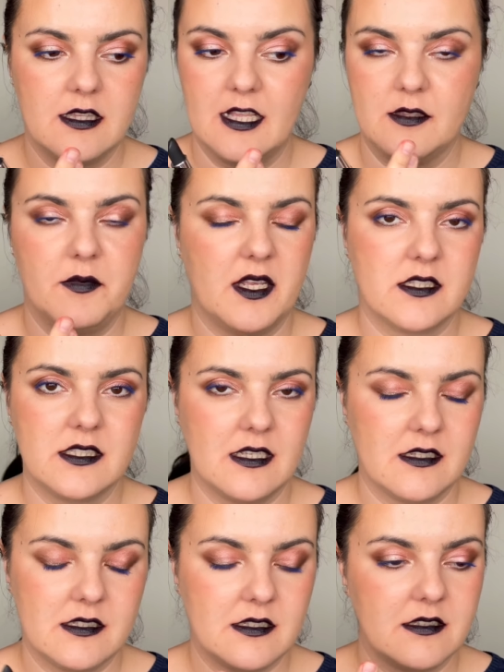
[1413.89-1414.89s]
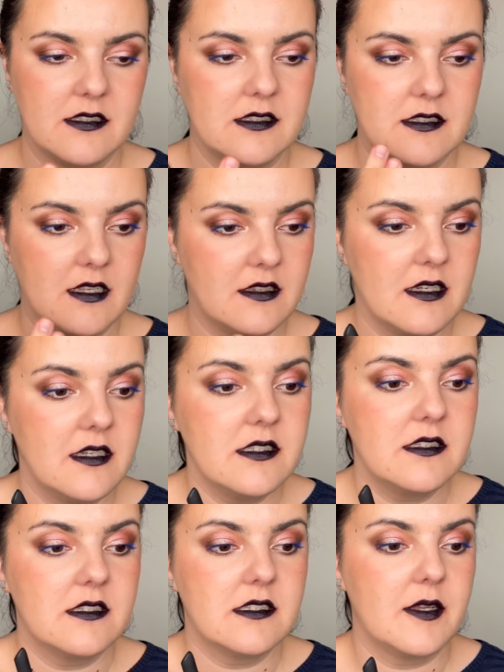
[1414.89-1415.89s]
That makes sense. It's at
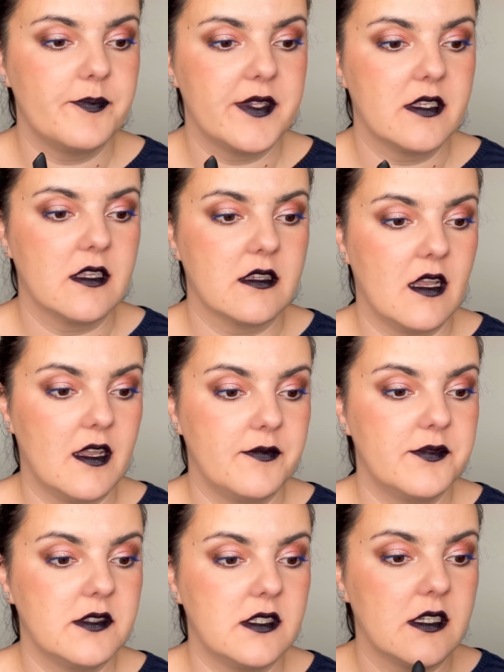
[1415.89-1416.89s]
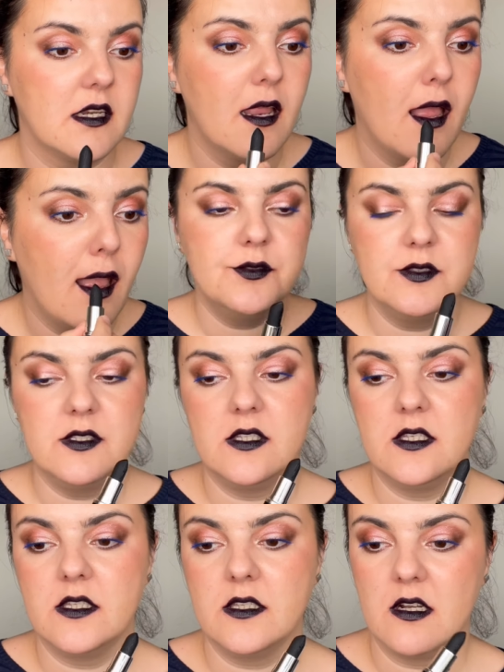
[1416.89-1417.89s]
least it's something that I've seen. Do
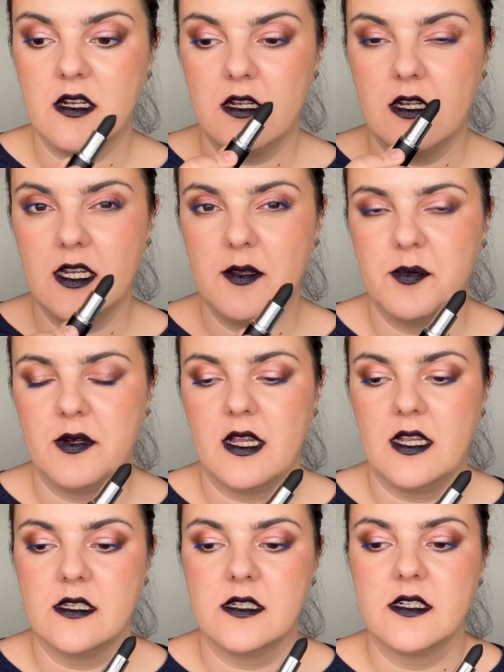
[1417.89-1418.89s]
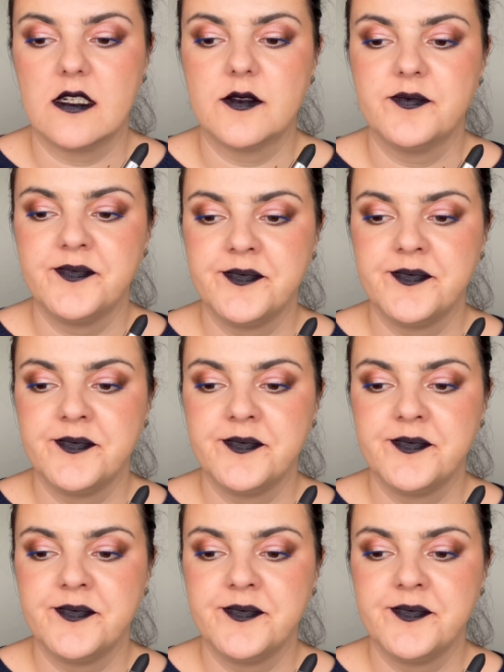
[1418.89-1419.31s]
need a lip liner.